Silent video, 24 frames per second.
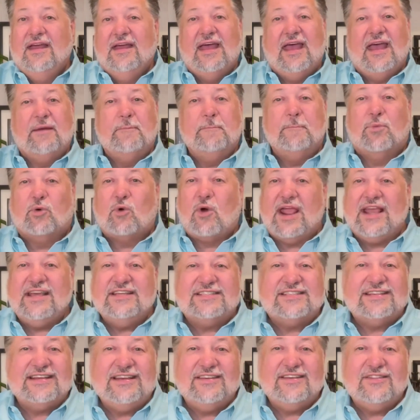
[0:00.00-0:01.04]

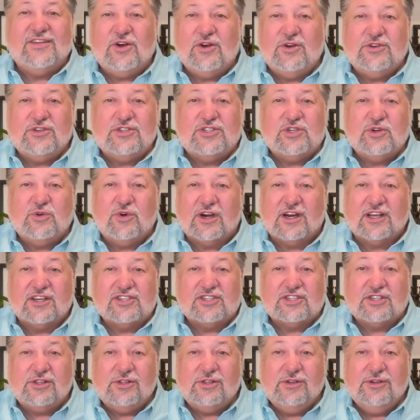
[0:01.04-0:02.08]
Embracing those who are
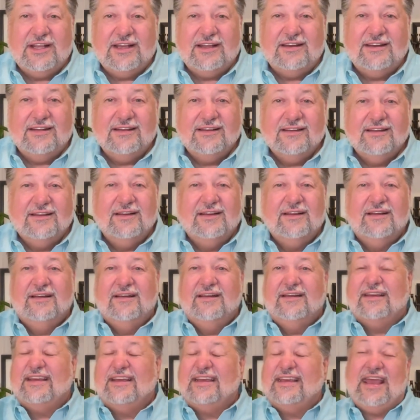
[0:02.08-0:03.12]
excluded,
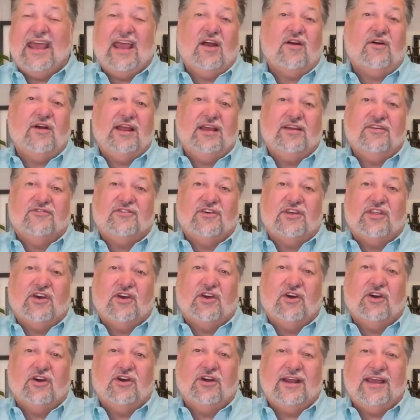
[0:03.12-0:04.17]
caring for the
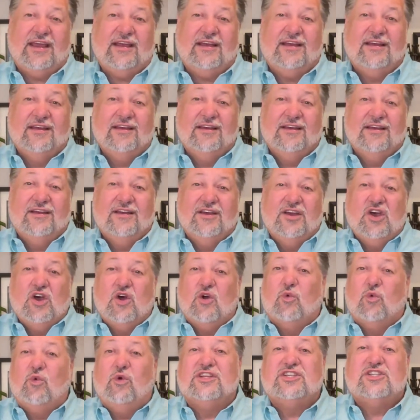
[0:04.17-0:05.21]
hurting,
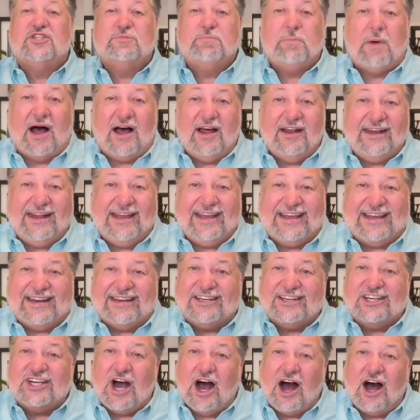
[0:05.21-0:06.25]
responding
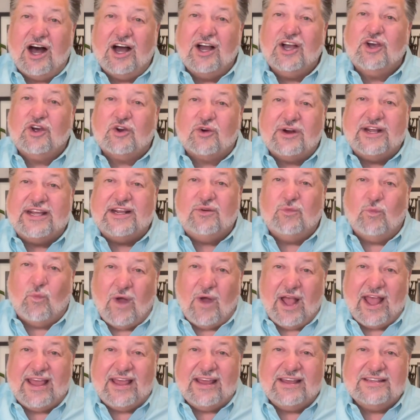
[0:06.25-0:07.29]
in concrete
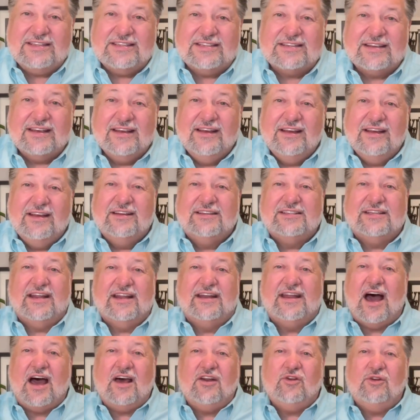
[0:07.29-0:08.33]
ways to
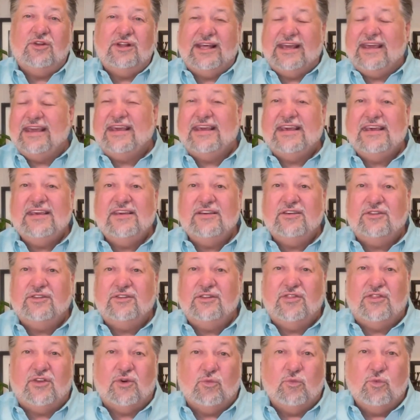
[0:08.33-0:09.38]
not only
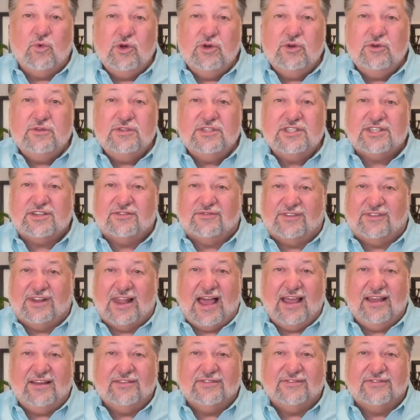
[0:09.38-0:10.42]
heal the wounds of
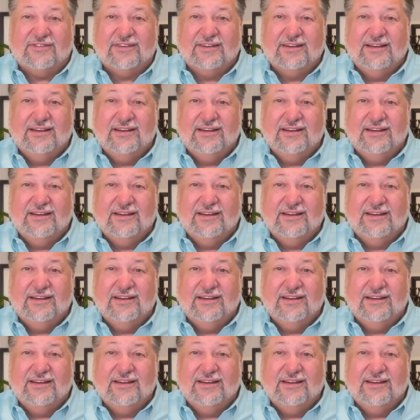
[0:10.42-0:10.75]
life,